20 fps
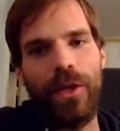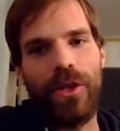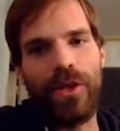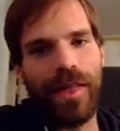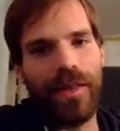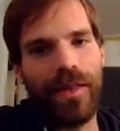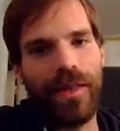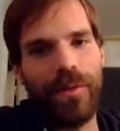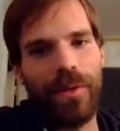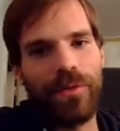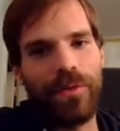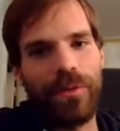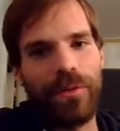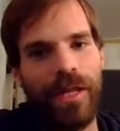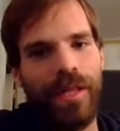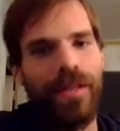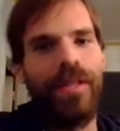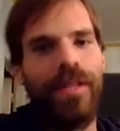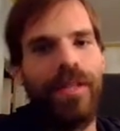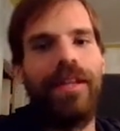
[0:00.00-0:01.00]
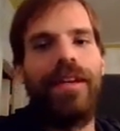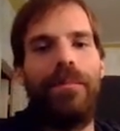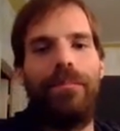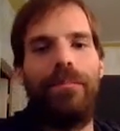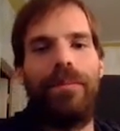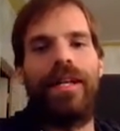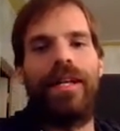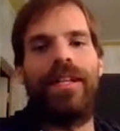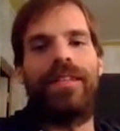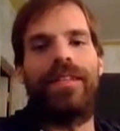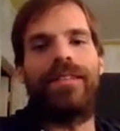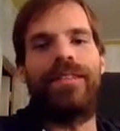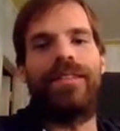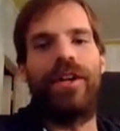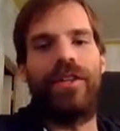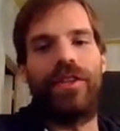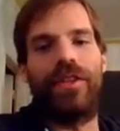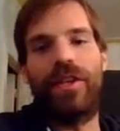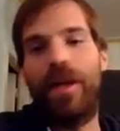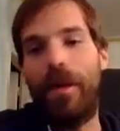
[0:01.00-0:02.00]
that was real, but it's
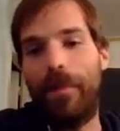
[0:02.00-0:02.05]
not.